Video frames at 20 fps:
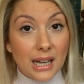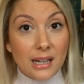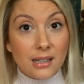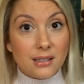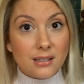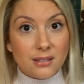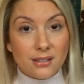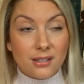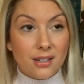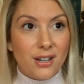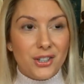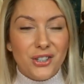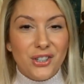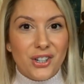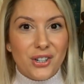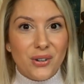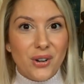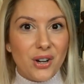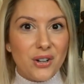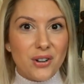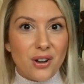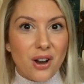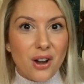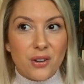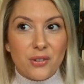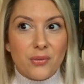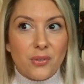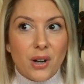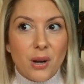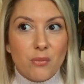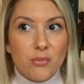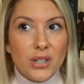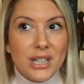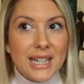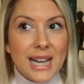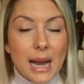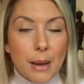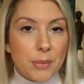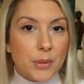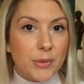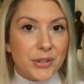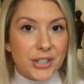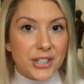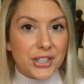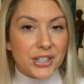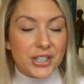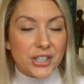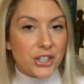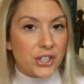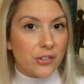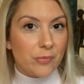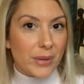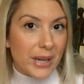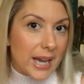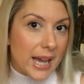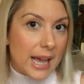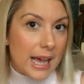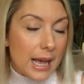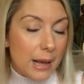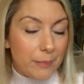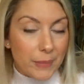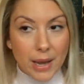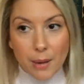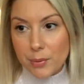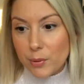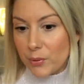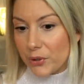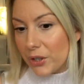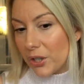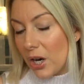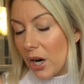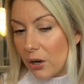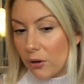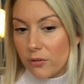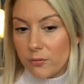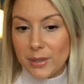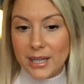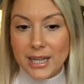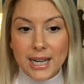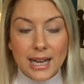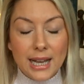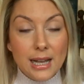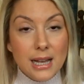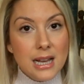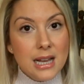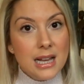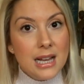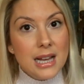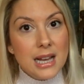And you know, I, I, I'm really happy with the condition of my hair, I'm happy with the colour hair,